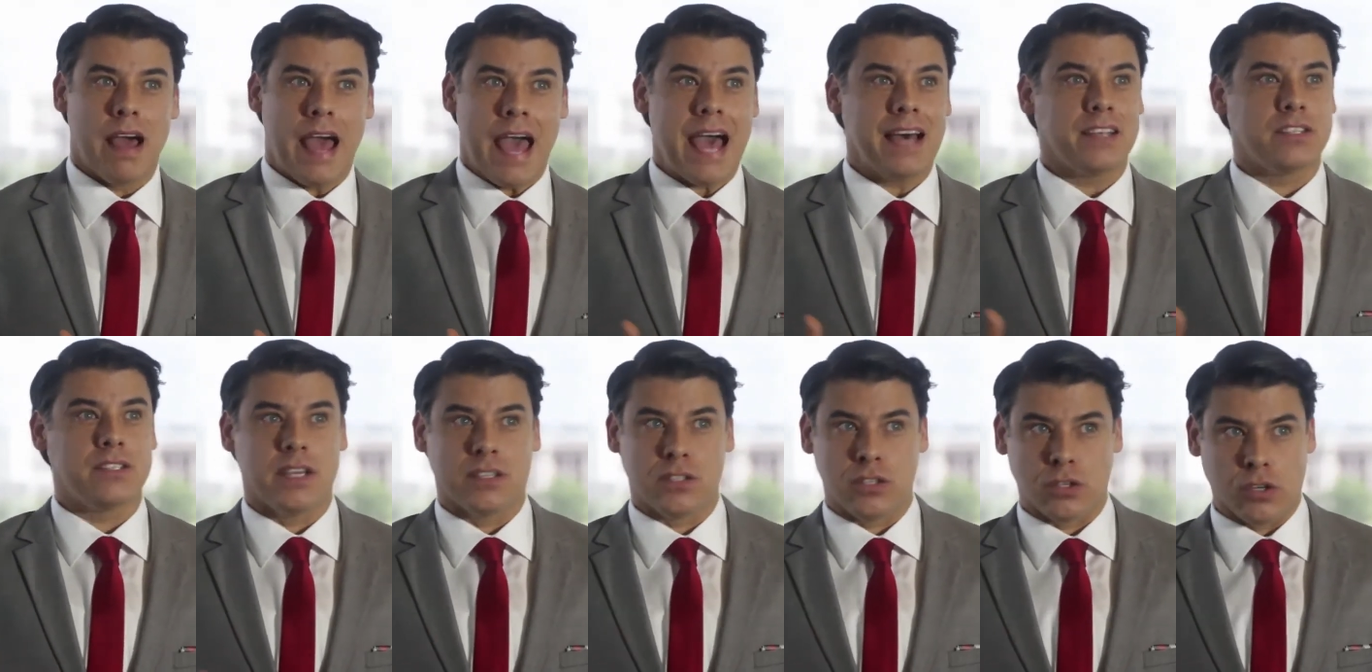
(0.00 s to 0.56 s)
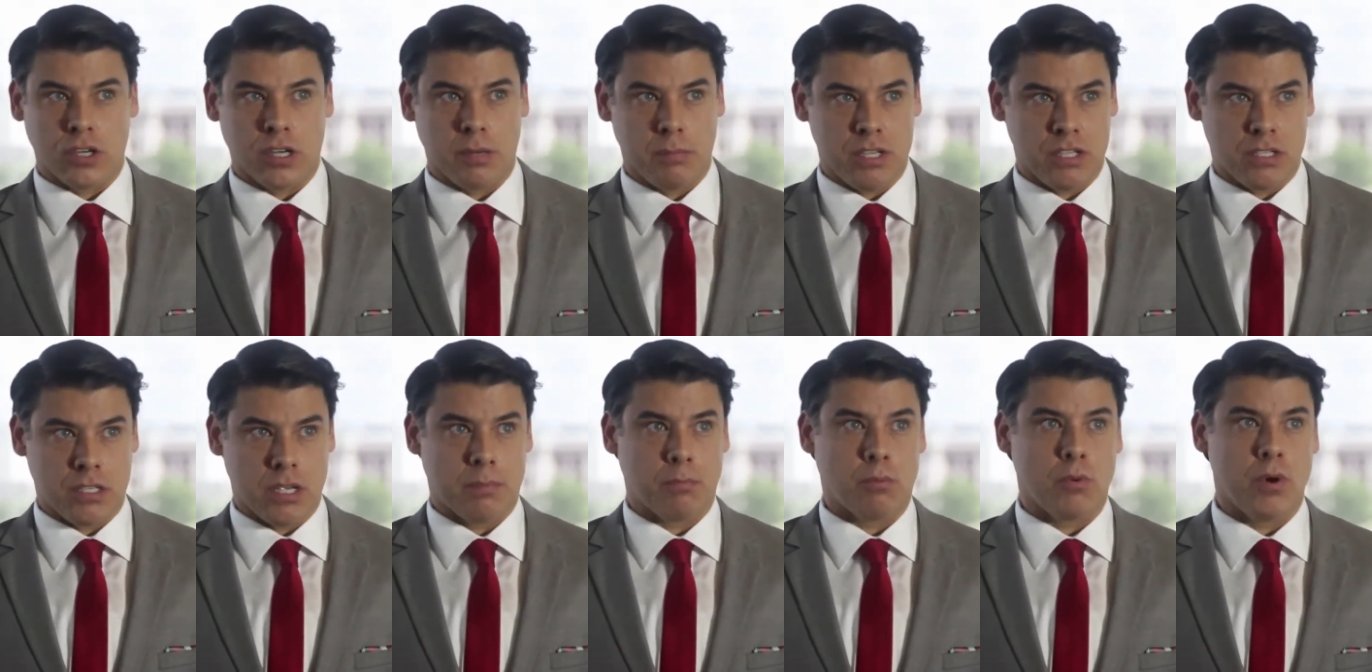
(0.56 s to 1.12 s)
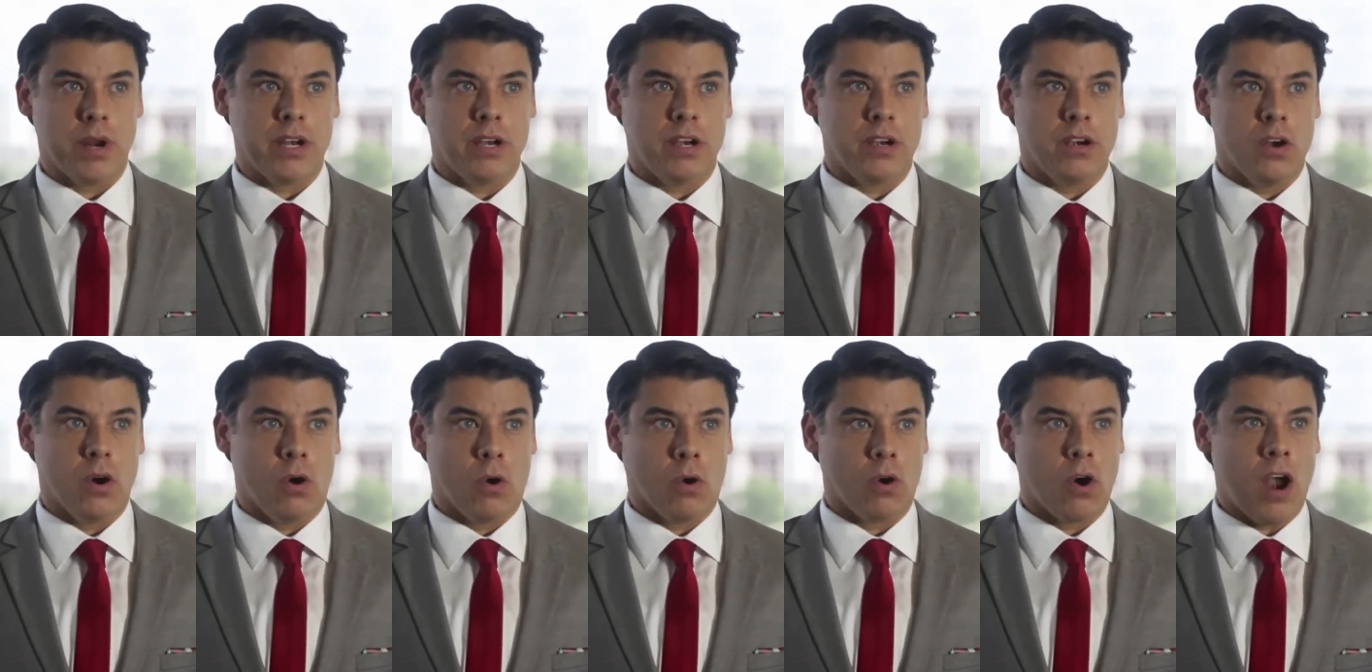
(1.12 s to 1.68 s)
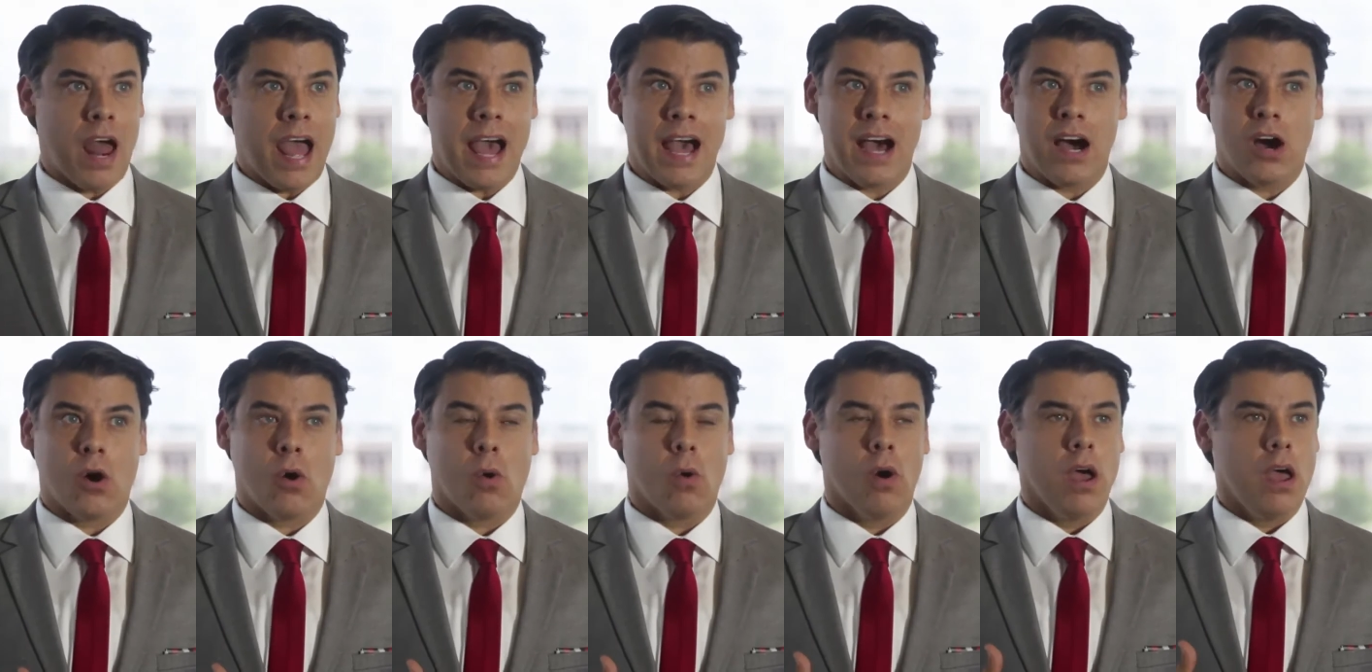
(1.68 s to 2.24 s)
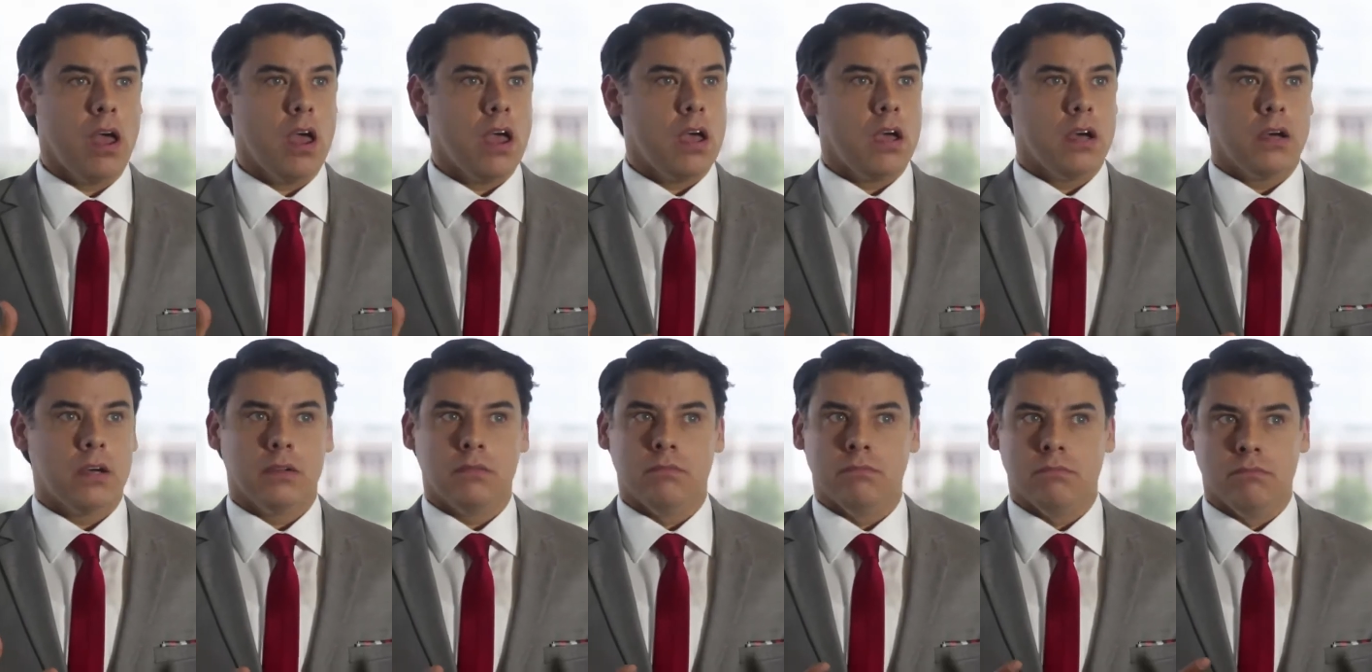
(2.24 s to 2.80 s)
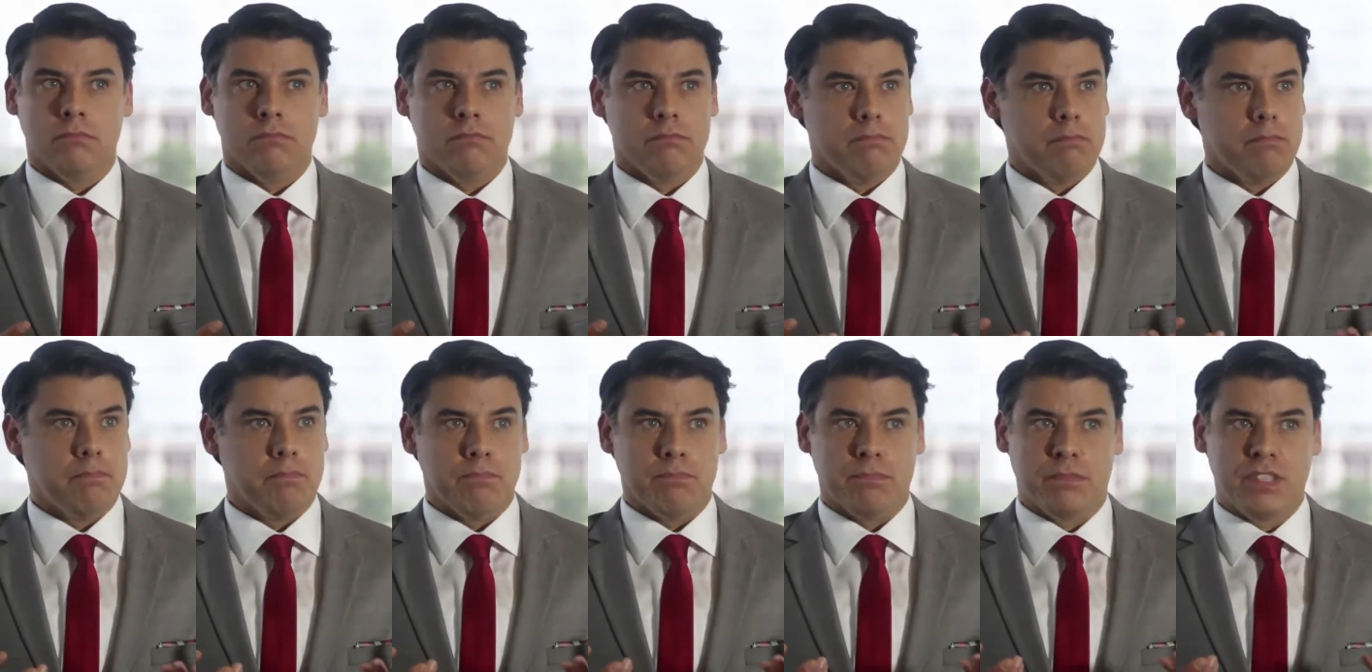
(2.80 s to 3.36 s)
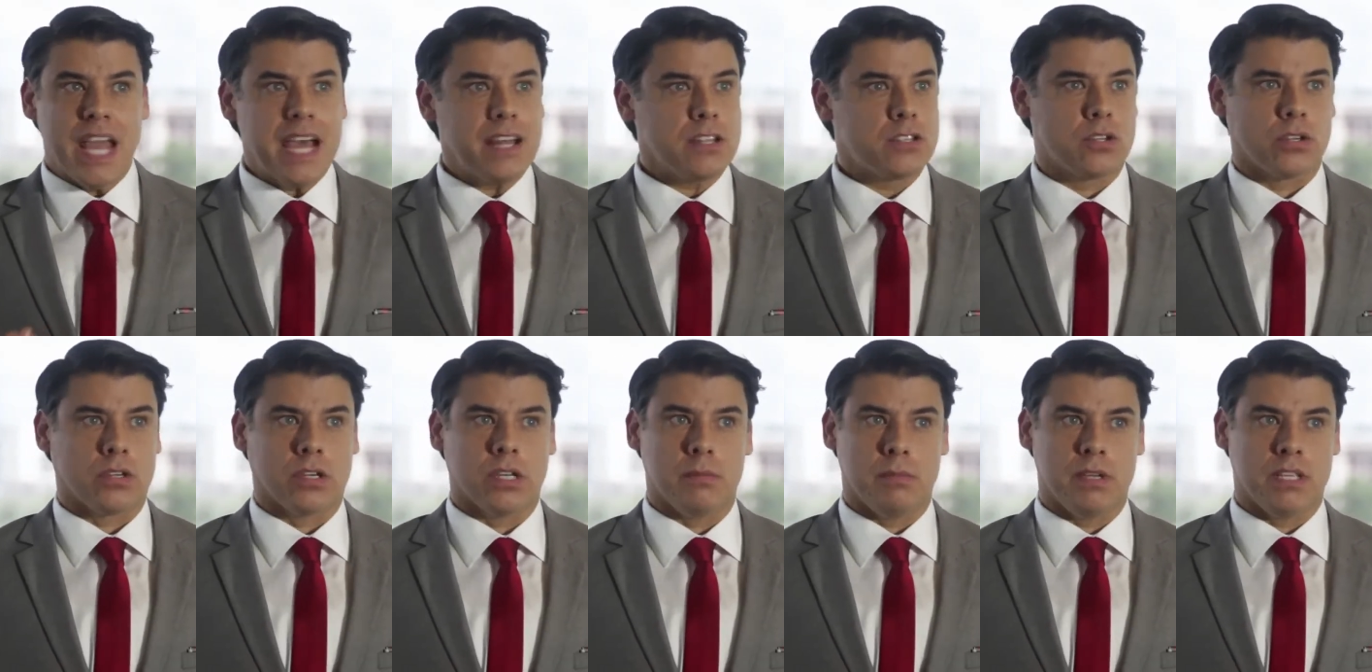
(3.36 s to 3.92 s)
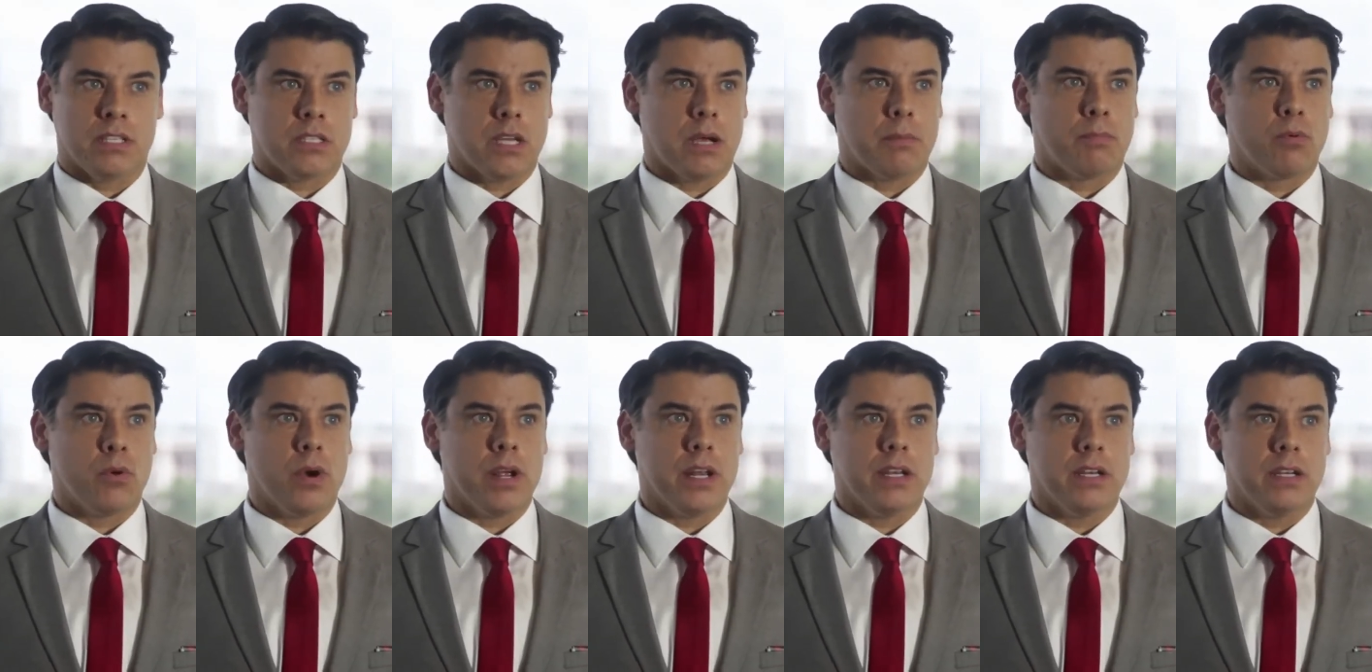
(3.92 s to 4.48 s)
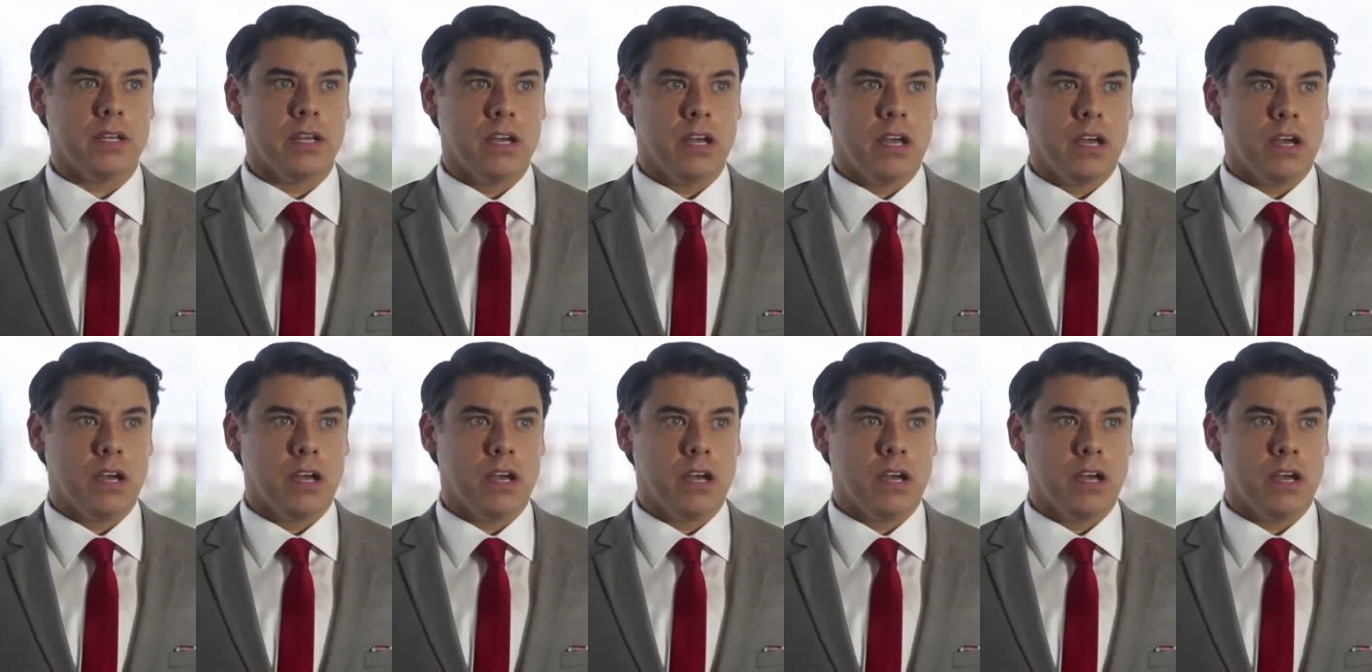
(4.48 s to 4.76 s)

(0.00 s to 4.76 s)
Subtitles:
assets are going to be separated or how debts are going to be separated.